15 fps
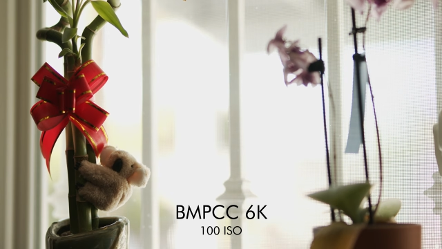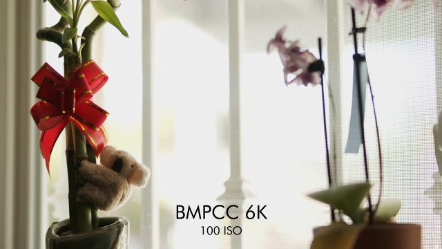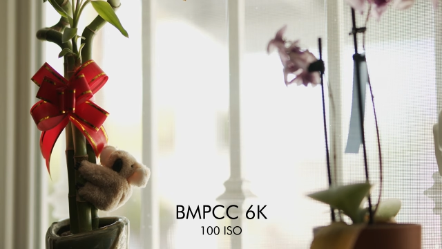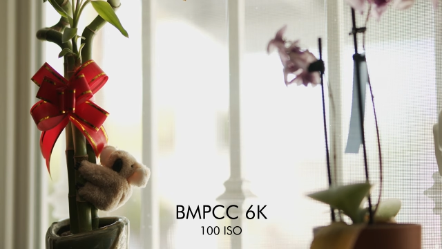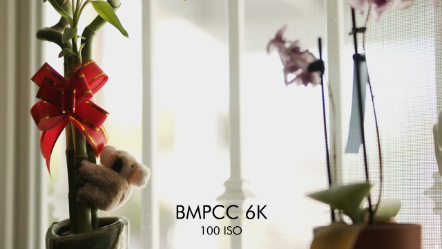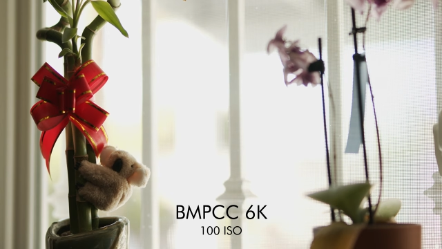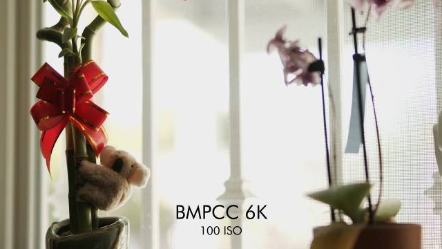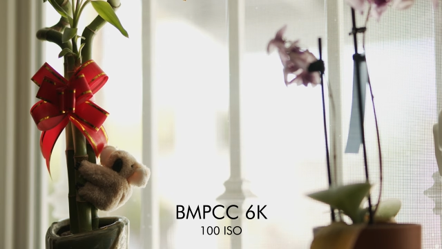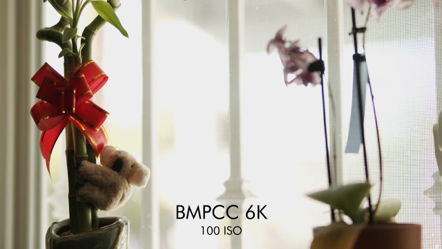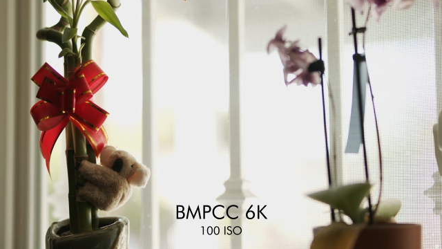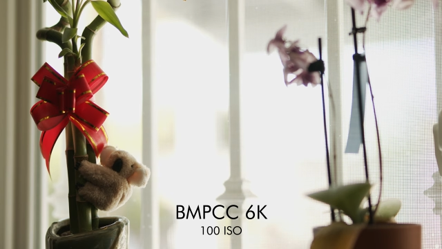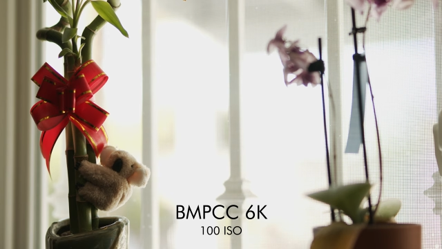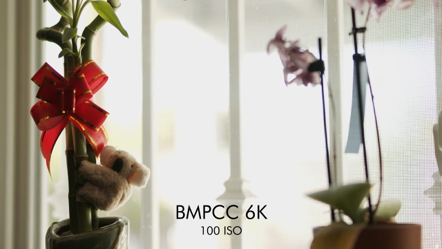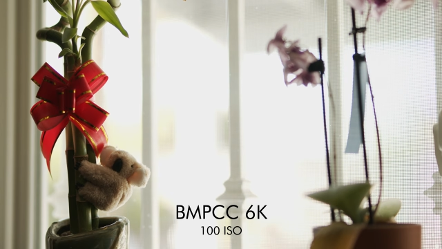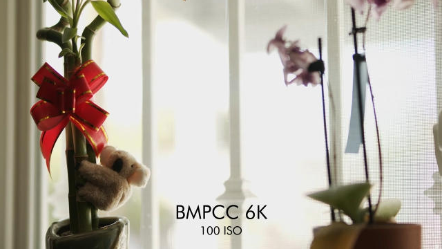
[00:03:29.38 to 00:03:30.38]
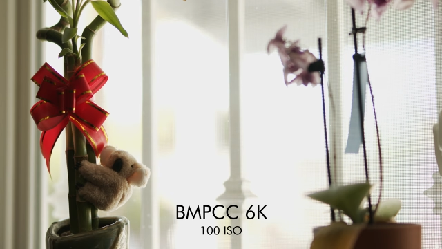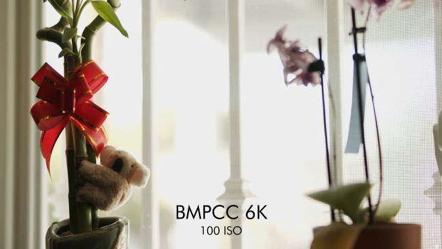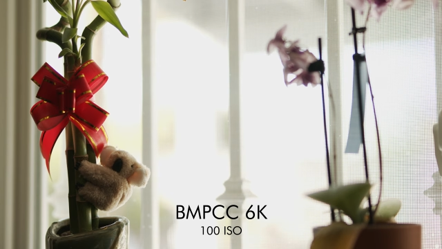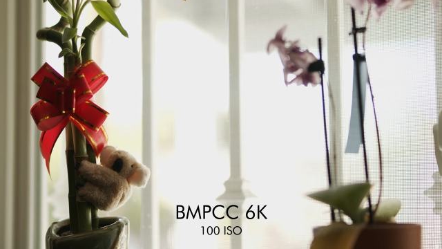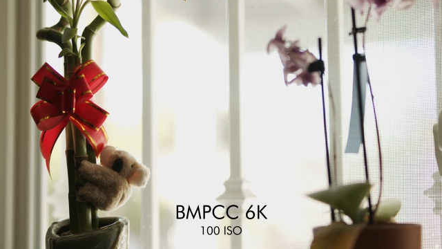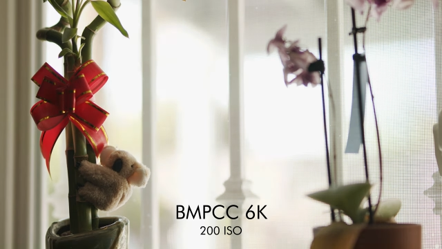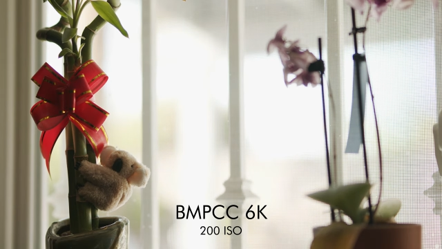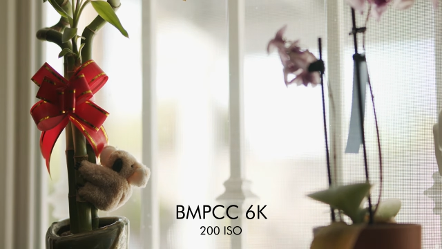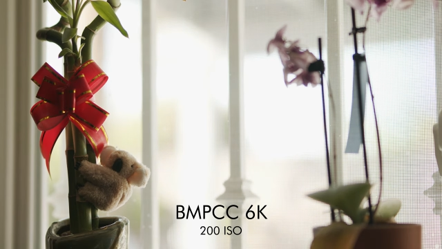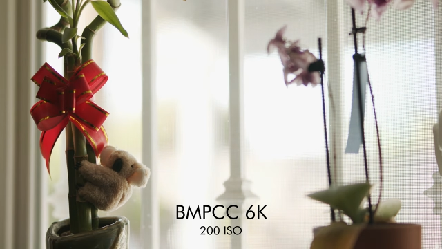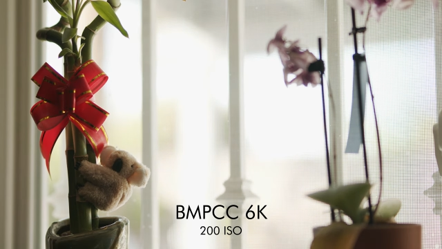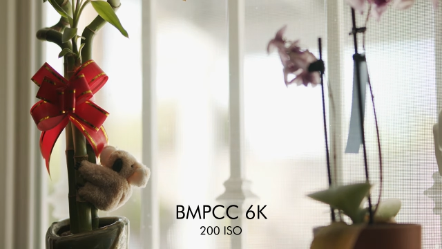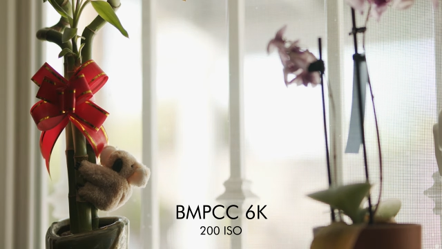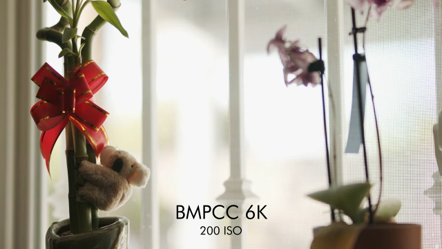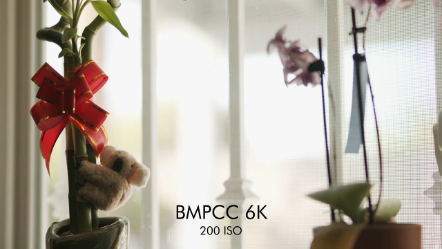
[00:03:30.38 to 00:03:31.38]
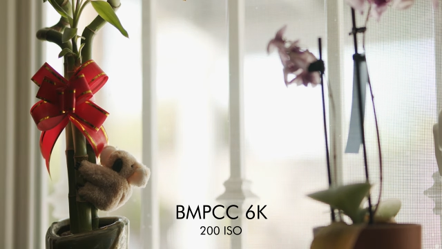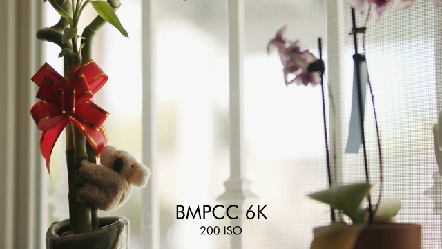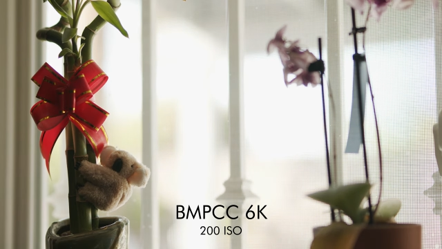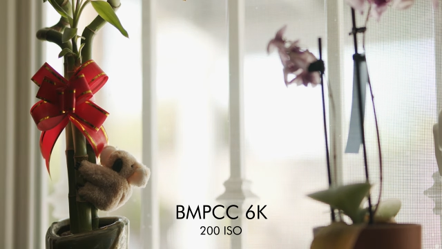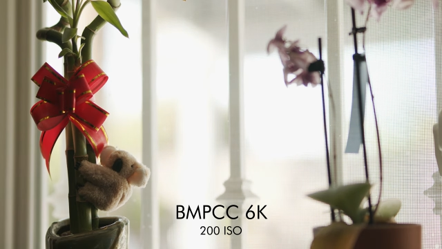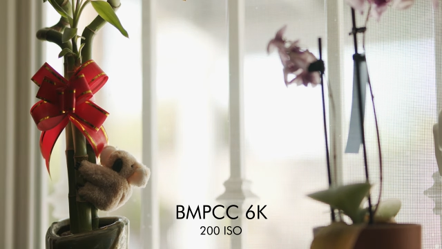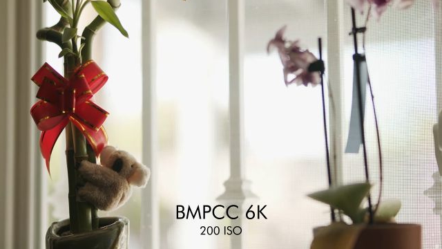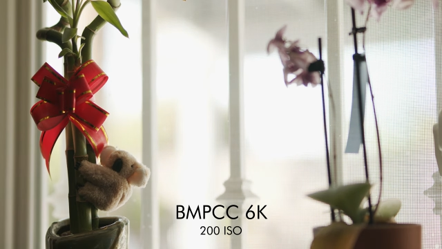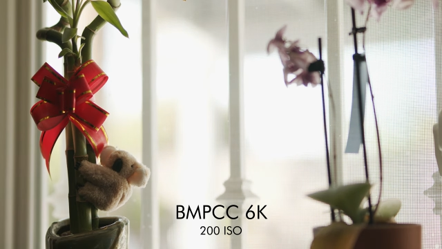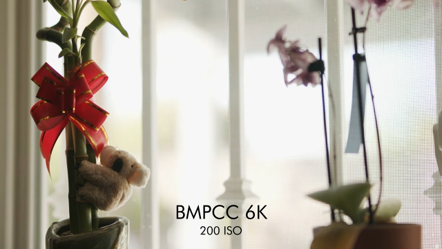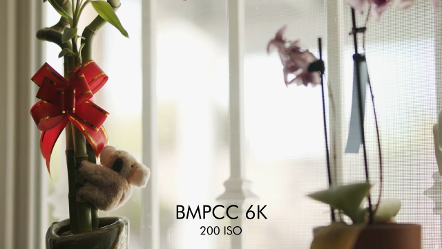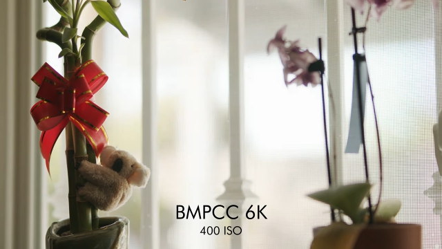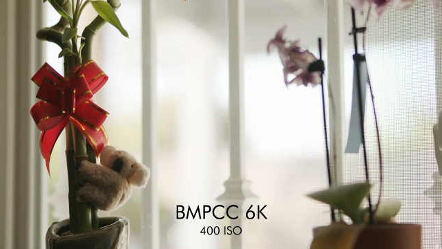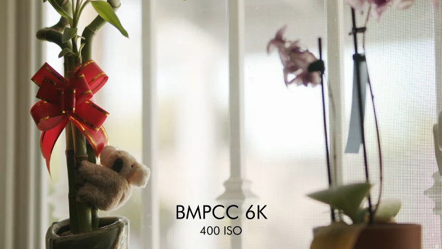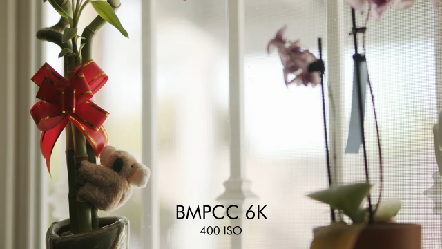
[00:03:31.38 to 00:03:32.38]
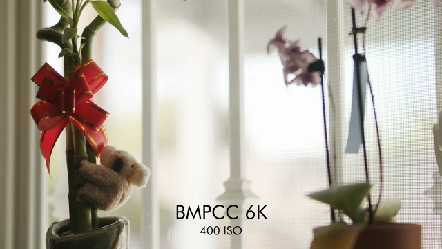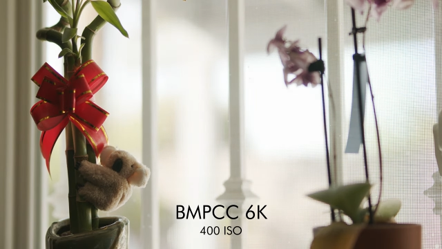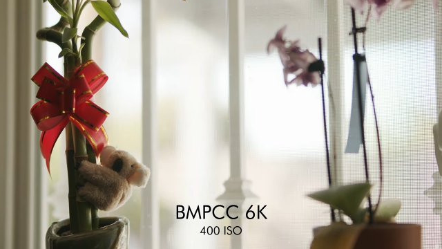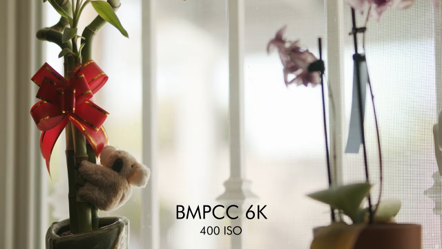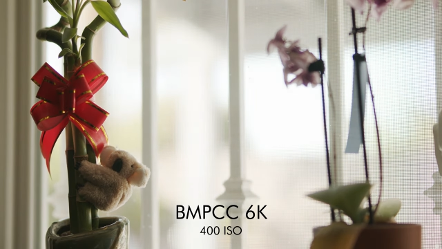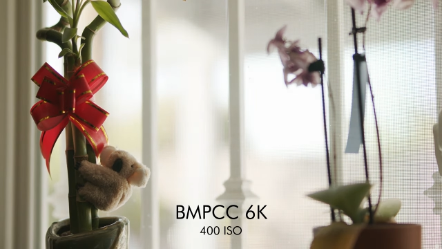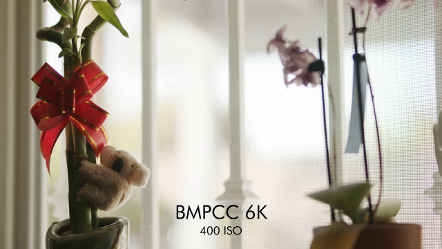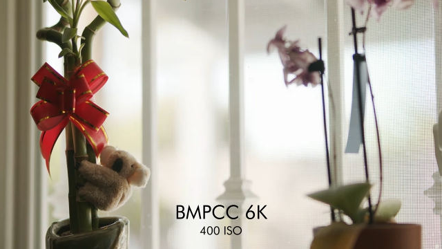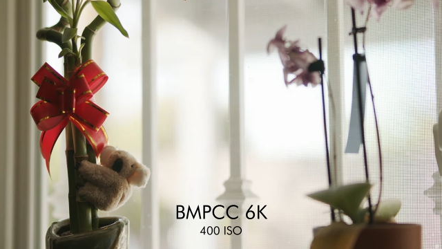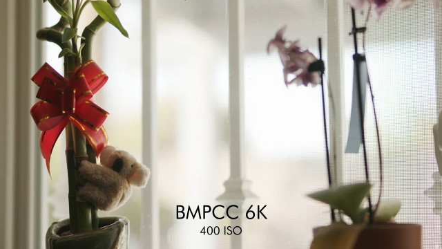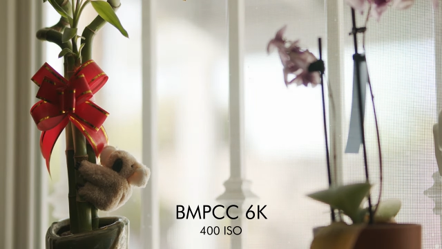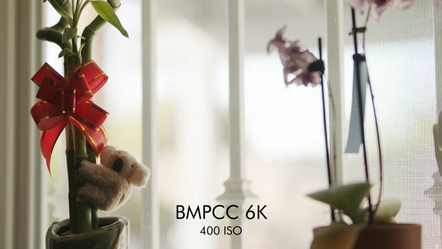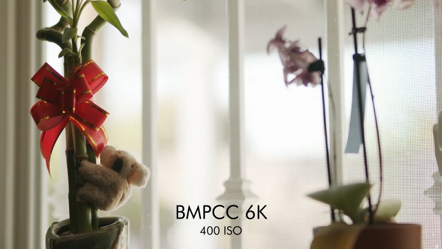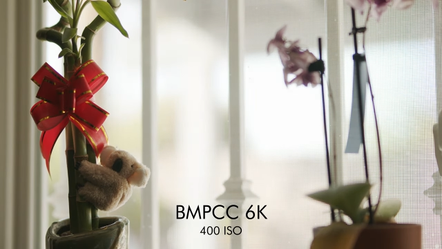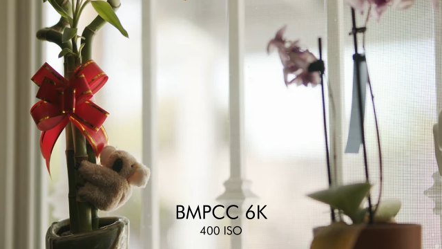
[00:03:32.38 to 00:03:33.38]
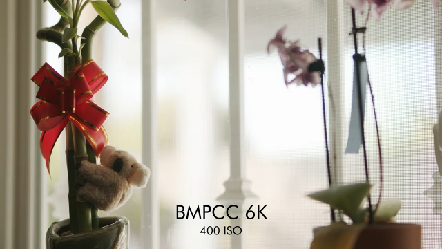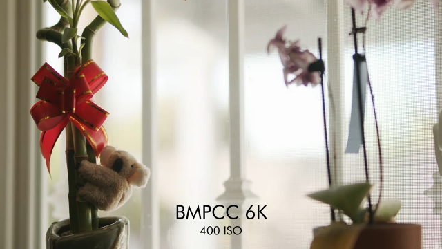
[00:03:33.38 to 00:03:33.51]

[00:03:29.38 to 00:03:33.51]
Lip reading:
No face is visible, so there are no lips to read.